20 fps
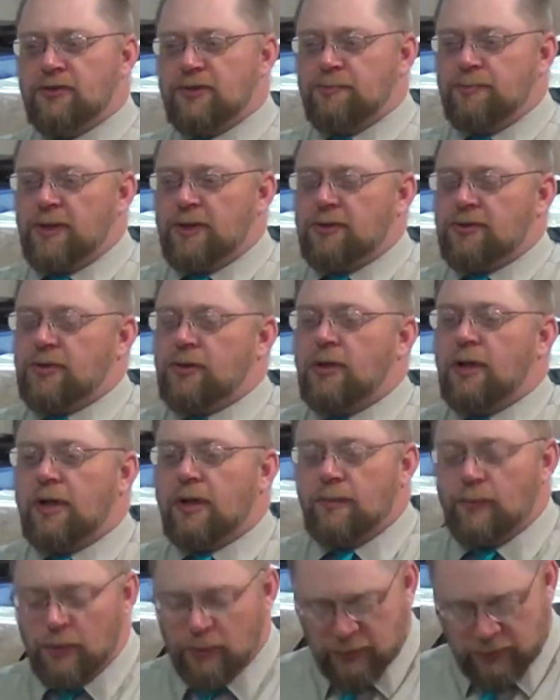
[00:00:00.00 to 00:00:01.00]
spiritual
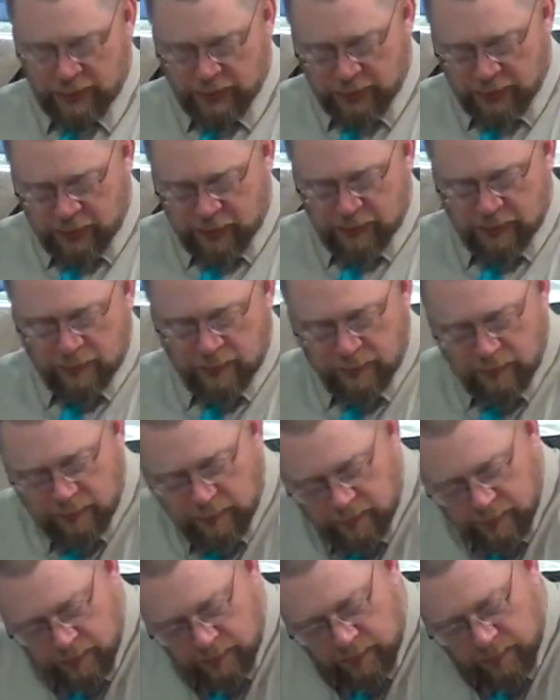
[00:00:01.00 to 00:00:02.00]
like most good
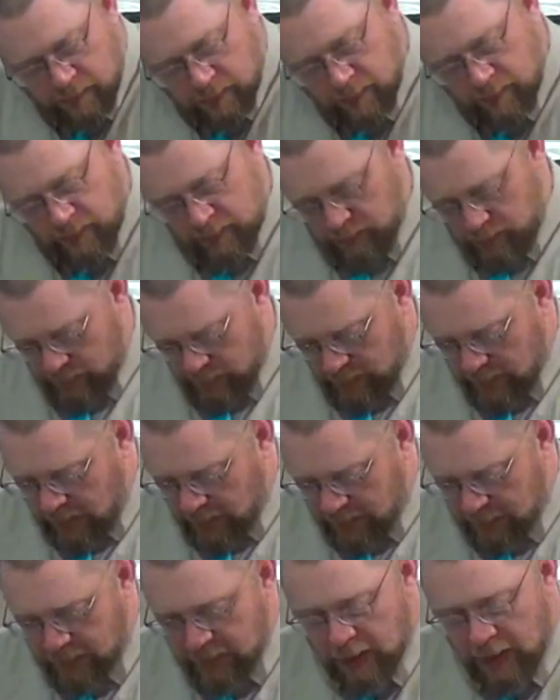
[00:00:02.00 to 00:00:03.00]

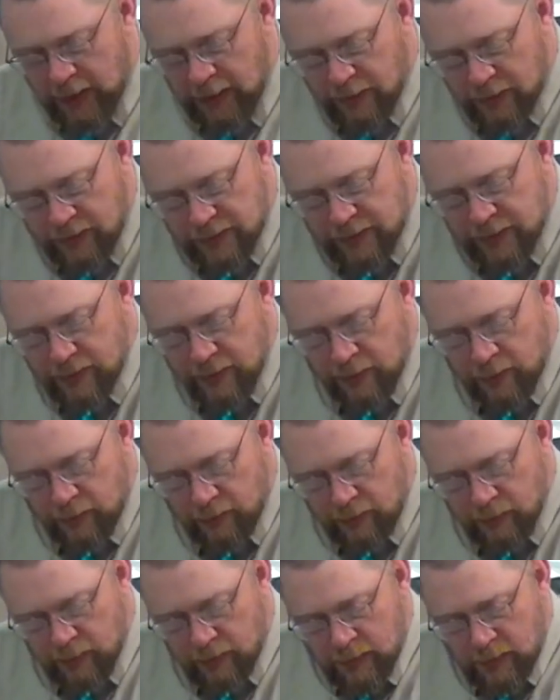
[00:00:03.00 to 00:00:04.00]
God deniers do.